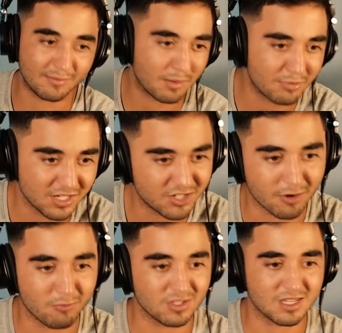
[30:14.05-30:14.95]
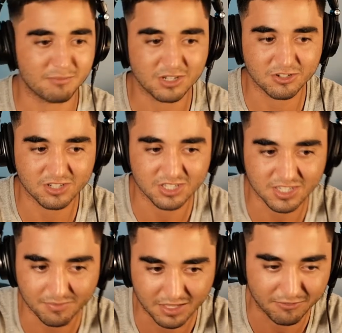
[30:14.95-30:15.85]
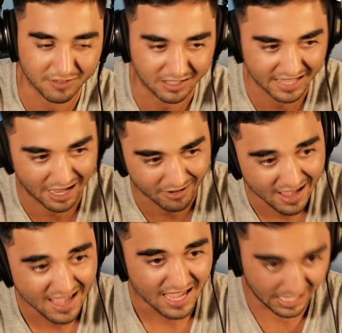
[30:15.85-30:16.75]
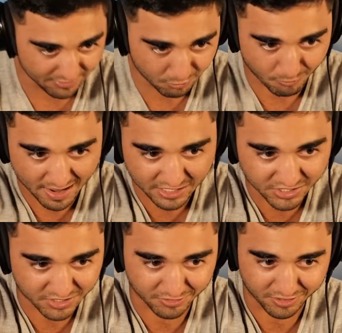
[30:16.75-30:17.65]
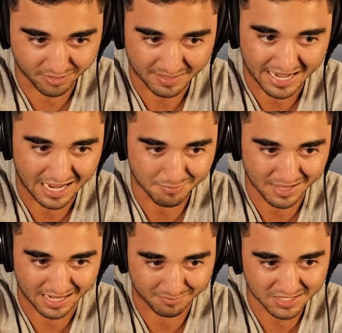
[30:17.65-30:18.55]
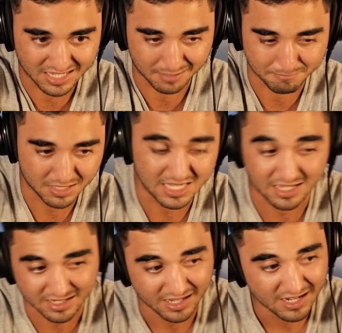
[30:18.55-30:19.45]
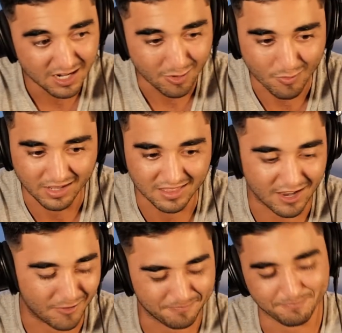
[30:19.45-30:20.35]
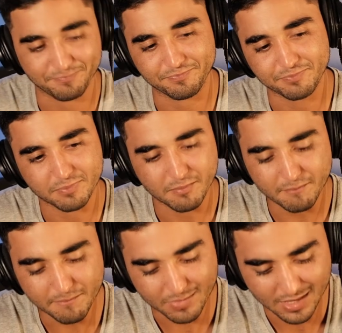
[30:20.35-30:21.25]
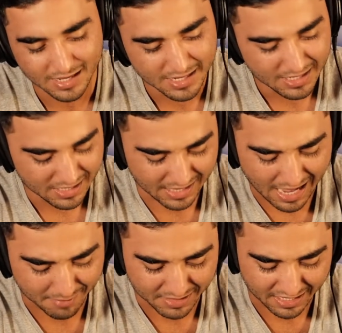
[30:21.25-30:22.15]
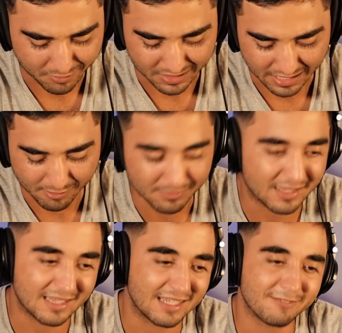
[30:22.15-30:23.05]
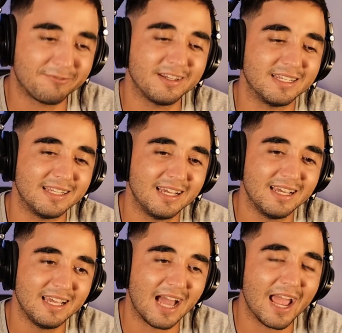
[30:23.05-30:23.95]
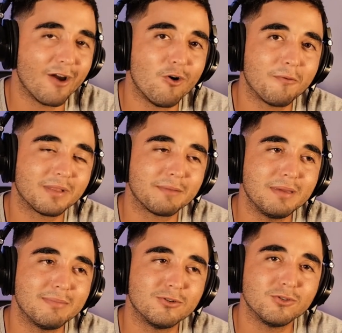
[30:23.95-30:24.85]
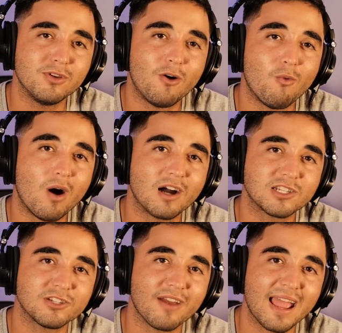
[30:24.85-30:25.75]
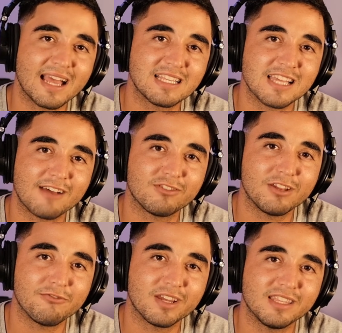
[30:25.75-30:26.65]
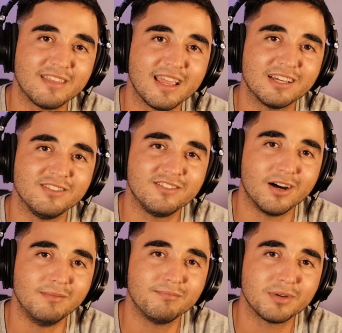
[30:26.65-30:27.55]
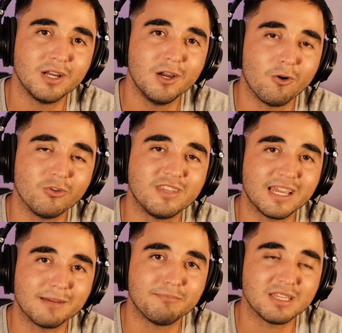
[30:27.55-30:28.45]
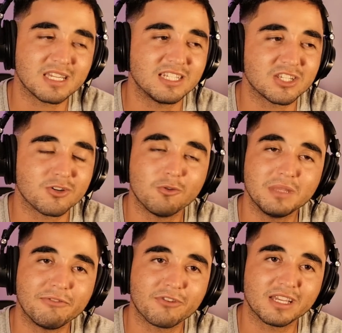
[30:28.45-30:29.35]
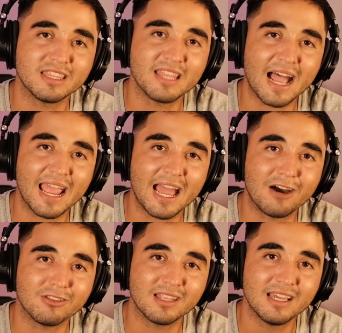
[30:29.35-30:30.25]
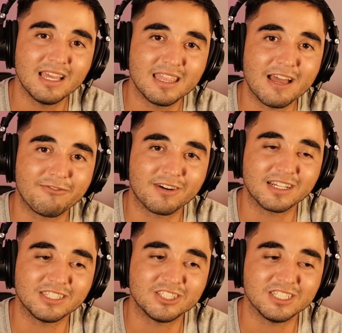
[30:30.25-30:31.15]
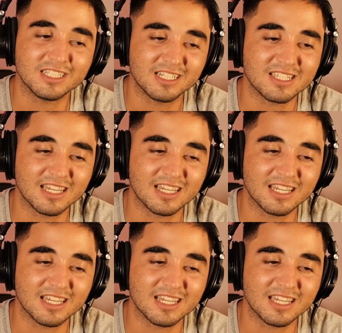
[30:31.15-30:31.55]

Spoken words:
I'm pretty sure it wasn't. I'm pretty sure just something fell down. It even registered on my iPad. I'm seeing a peak right there. Nah, but anyway, like freaking. I hope like people who don't wash their hands after they freaking take a dump or take a piss. I just hope they freaking die out that fucking shit.